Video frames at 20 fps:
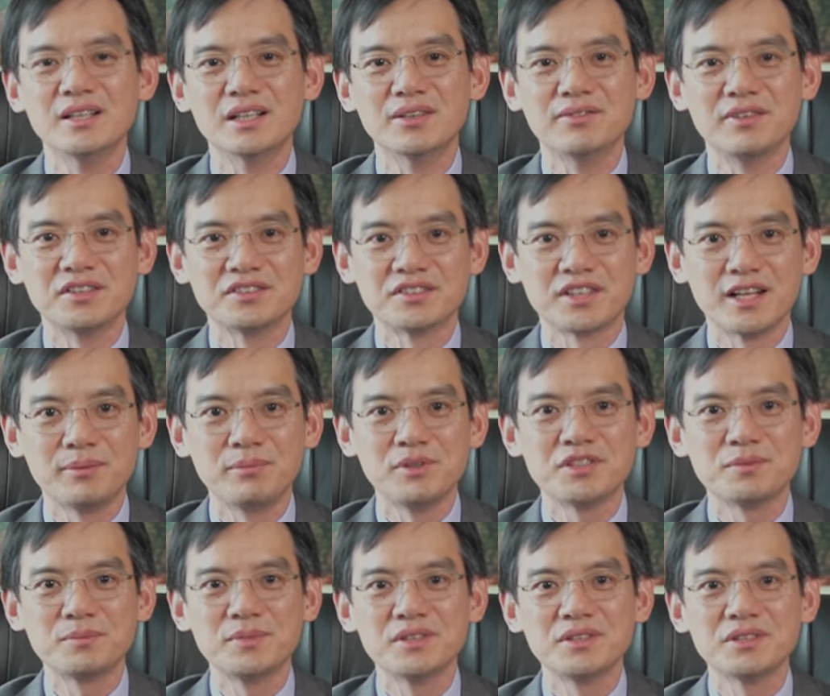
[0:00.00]
of the
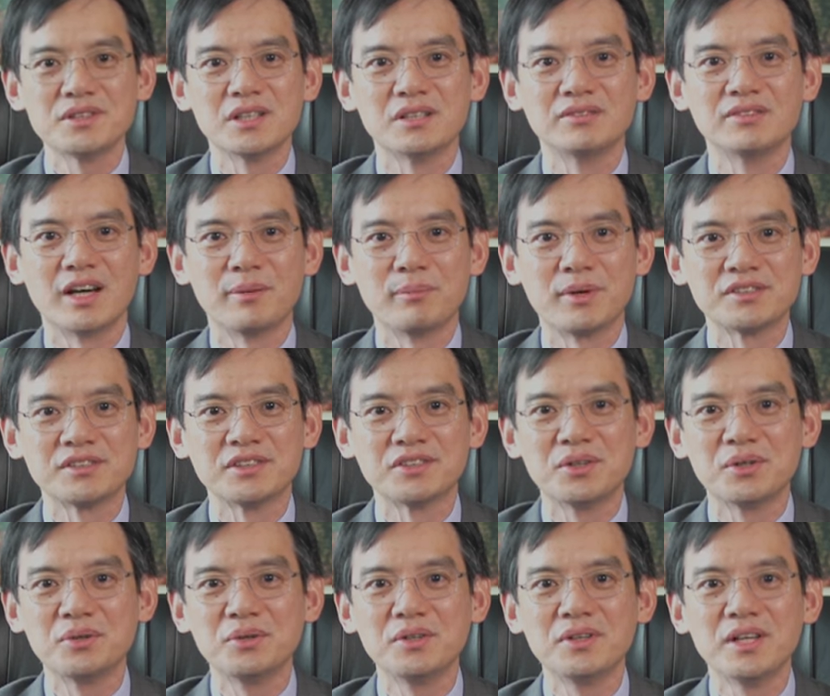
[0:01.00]
establishment of
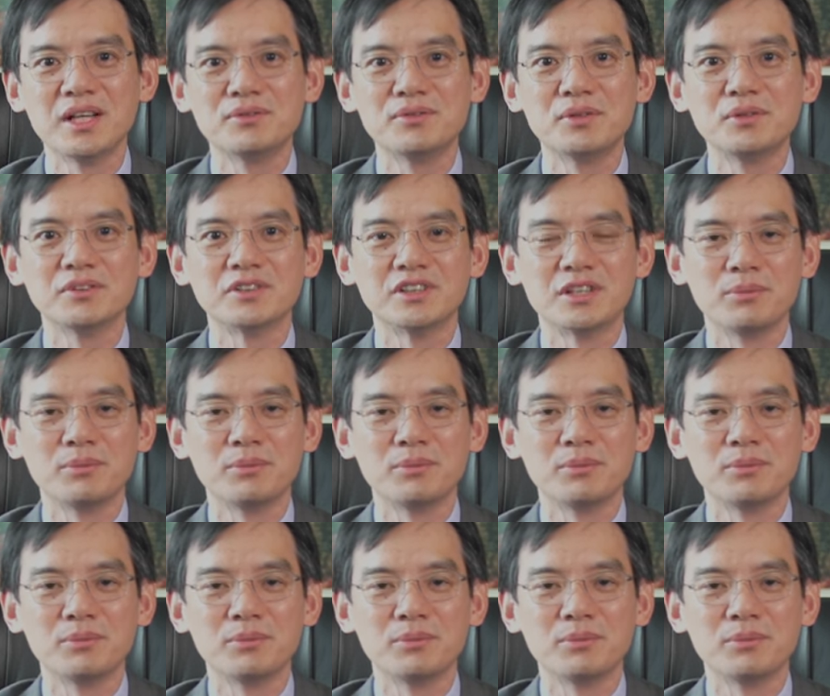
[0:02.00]
ambassadorial-level